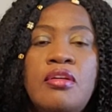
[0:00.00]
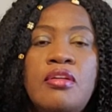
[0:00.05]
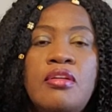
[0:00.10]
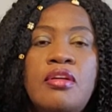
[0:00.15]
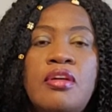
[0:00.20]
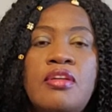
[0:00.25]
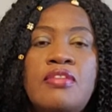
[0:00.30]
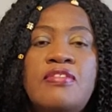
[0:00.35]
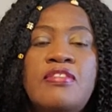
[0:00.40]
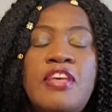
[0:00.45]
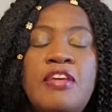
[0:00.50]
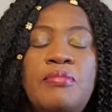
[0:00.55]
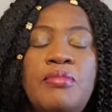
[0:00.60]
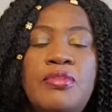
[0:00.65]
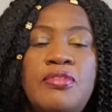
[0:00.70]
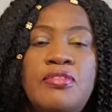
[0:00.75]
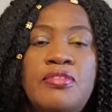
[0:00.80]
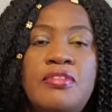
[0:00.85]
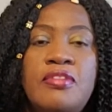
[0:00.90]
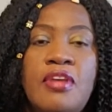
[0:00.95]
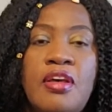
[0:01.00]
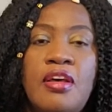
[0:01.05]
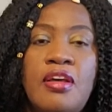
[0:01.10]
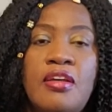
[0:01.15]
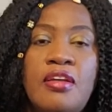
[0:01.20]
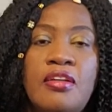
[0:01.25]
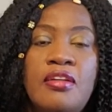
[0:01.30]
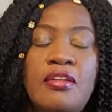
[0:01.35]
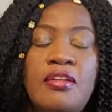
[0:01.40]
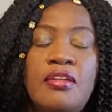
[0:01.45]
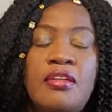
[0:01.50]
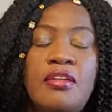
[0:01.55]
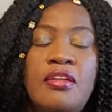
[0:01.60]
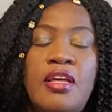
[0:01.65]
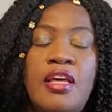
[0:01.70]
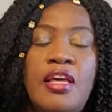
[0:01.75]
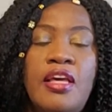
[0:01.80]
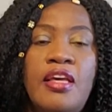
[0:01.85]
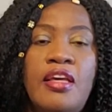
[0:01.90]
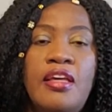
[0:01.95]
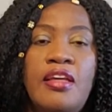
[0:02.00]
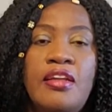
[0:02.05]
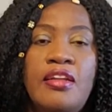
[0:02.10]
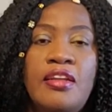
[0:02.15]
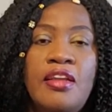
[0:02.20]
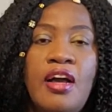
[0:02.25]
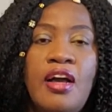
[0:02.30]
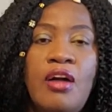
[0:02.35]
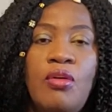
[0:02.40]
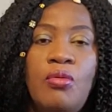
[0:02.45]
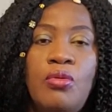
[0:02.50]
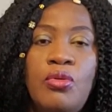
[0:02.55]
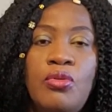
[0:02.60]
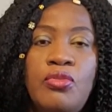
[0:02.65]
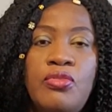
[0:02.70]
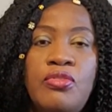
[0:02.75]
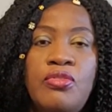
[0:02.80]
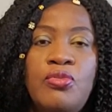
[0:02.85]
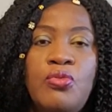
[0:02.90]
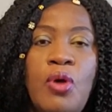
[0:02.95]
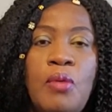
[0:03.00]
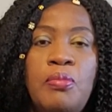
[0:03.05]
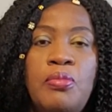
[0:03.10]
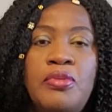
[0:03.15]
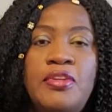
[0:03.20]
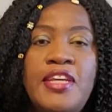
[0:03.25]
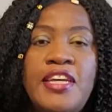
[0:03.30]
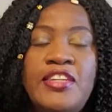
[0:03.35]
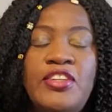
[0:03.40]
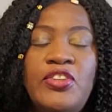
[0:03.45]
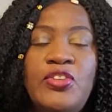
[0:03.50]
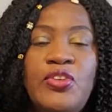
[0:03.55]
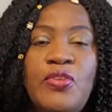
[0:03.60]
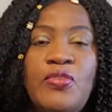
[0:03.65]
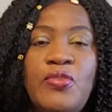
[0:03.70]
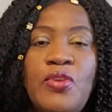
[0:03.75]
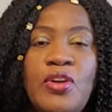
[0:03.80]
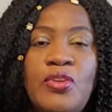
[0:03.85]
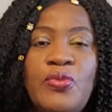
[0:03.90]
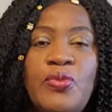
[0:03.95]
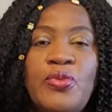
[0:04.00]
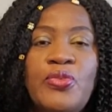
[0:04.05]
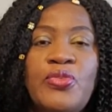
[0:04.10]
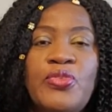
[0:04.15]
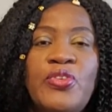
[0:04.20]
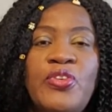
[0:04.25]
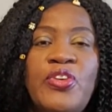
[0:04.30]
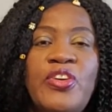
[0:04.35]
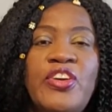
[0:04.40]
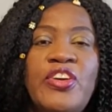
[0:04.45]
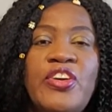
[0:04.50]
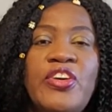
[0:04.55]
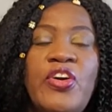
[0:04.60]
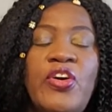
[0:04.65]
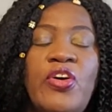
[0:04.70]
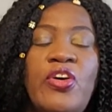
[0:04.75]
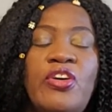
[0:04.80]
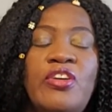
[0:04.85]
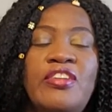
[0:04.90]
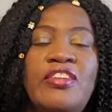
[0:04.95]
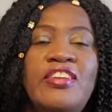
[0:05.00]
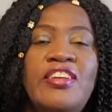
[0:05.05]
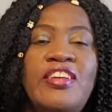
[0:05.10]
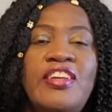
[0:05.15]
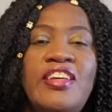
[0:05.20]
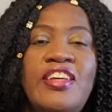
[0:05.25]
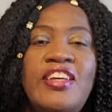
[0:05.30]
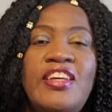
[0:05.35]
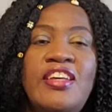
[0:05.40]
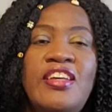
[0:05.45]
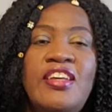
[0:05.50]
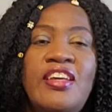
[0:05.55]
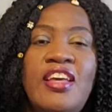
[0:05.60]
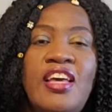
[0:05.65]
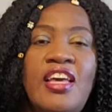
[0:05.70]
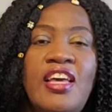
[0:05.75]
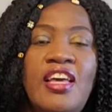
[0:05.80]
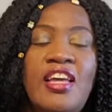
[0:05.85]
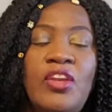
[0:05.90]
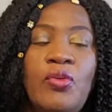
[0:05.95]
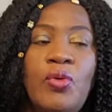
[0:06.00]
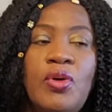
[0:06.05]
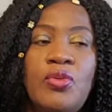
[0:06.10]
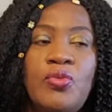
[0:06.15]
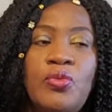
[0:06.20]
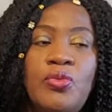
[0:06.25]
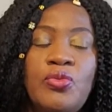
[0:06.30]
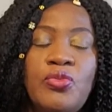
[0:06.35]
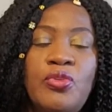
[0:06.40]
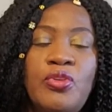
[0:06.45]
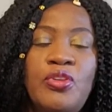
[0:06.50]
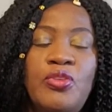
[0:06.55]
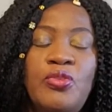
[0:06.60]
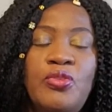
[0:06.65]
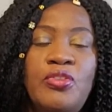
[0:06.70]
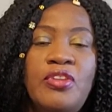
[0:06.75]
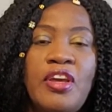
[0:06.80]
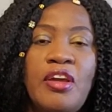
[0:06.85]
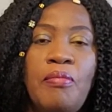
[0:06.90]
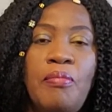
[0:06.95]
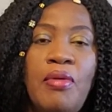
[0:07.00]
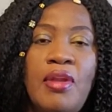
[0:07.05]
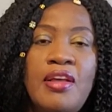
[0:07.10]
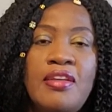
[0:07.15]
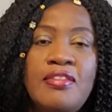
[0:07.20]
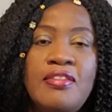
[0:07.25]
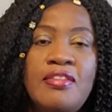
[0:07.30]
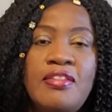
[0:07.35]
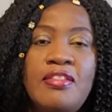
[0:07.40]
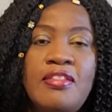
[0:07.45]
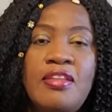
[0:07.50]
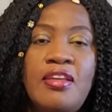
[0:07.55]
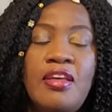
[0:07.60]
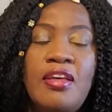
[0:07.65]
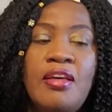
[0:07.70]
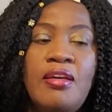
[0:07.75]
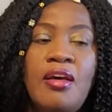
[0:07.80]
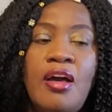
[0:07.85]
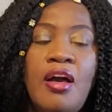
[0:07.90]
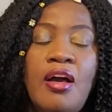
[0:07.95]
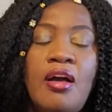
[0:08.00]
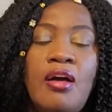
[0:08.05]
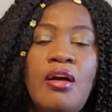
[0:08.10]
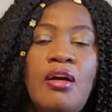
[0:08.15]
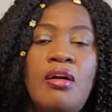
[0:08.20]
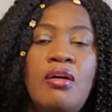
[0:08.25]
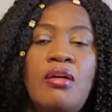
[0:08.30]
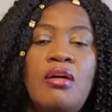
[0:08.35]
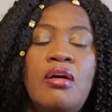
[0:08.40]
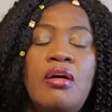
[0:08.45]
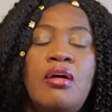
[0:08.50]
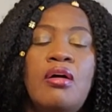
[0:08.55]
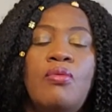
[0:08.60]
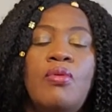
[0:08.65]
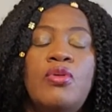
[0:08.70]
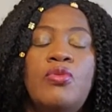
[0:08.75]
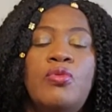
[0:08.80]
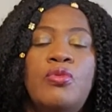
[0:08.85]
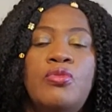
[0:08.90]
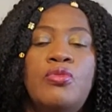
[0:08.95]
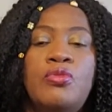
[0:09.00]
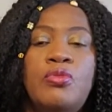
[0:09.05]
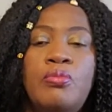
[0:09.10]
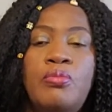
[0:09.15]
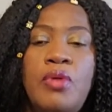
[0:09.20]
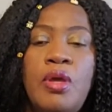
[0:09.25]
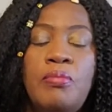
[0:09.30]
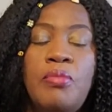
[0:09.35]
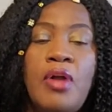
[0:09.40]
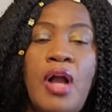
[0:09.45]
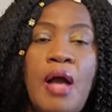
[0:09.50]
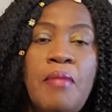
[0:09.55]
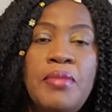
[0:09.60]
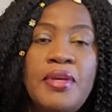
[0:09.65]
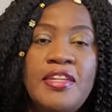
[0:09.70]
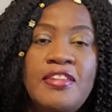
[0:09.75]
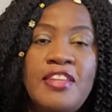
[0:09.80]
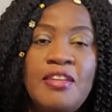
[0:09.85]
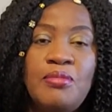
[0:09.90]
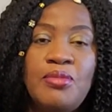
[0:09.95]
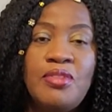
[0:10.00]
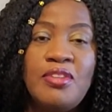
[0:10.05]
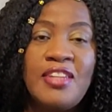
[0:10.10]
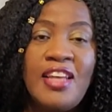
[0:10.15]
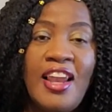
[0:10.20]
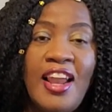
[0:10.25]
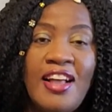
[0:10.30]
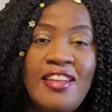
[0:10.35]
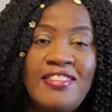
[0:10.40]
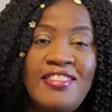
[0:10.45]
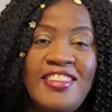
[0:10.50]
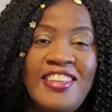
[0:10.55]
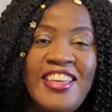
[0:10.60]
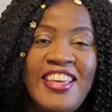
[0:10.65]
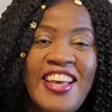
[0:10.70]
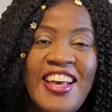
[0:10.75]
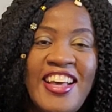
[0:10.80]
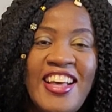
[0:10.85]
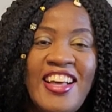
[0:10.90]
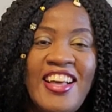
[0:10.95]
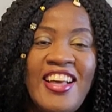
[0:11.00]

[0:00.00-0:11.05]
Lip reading: semester, and I was to update you of what was going on and what was going to take place in the what was to be upcoming semester last year.